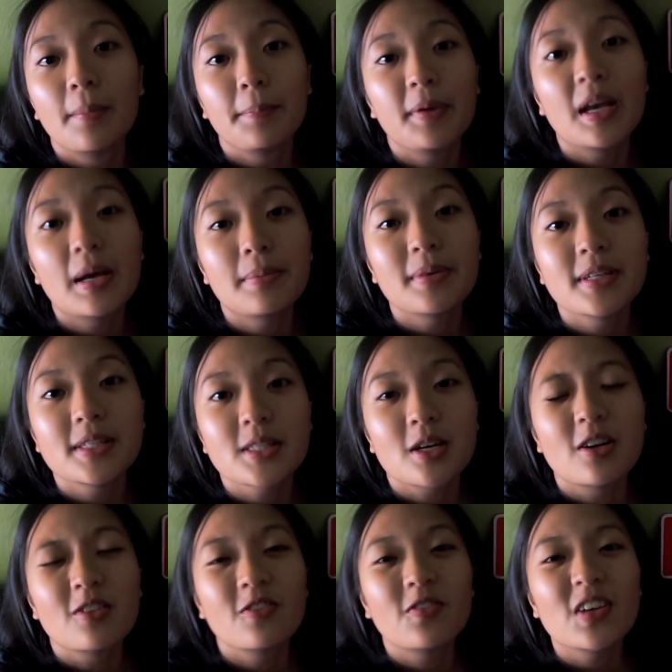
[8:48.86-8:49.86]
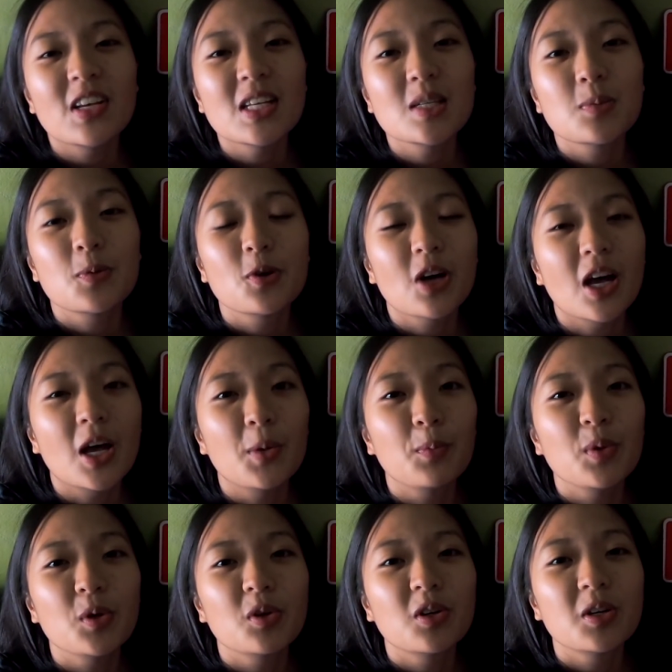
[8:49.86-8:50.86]
PM us on Facebook
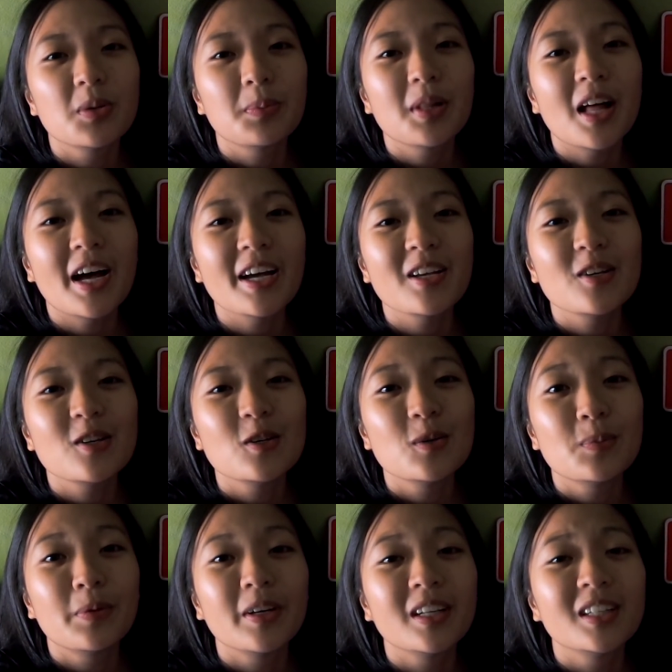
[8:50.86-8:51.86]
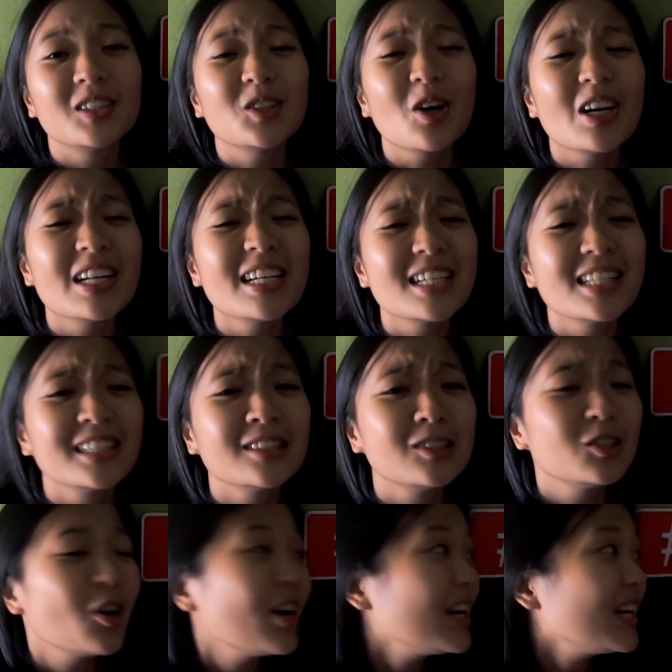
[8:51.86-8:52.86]
and we will reply you. But join
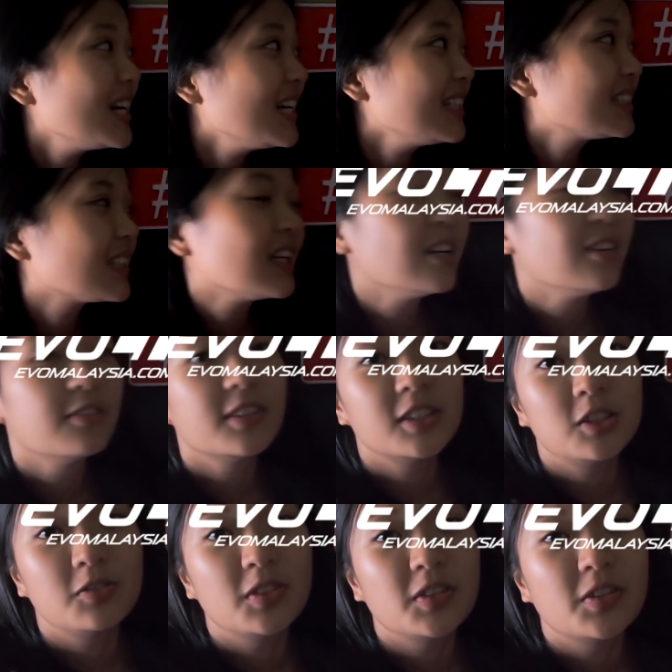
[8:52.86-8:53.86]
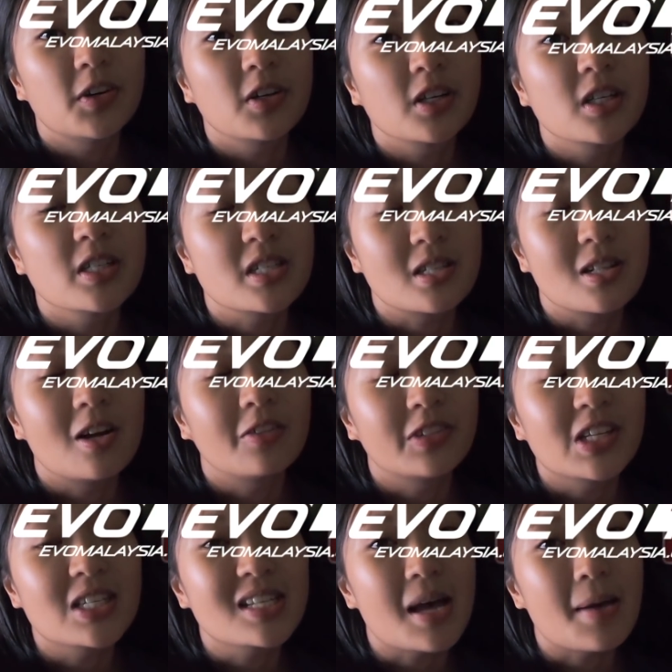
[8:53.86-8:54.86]
us! 1st to 5th August, a lot
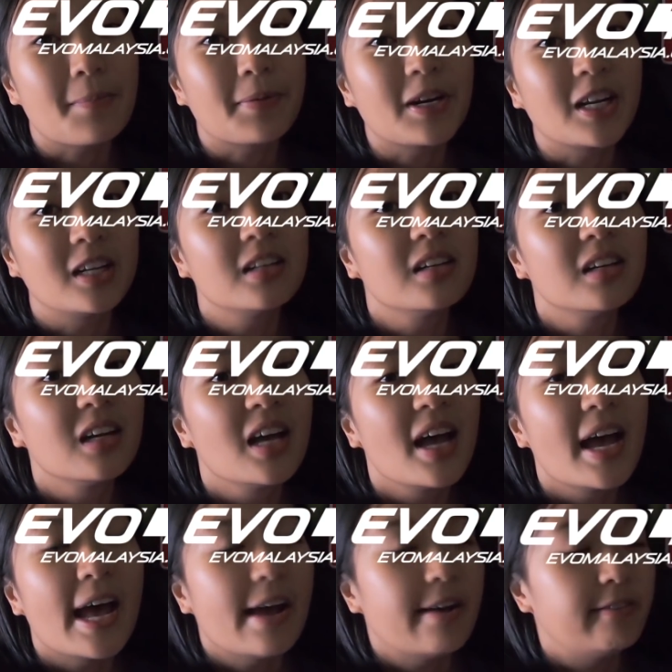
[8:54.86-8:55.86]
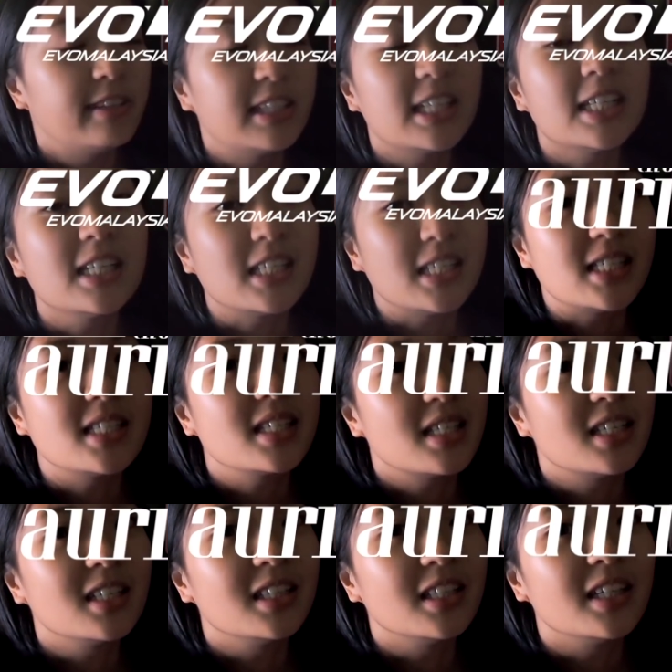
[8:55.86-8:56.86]
of things happening. Everything is
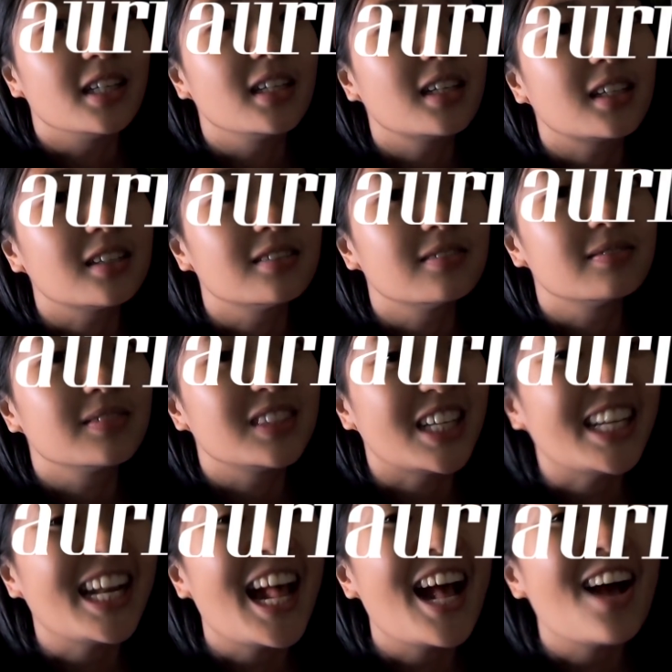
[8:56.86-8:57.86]
in the link. Check it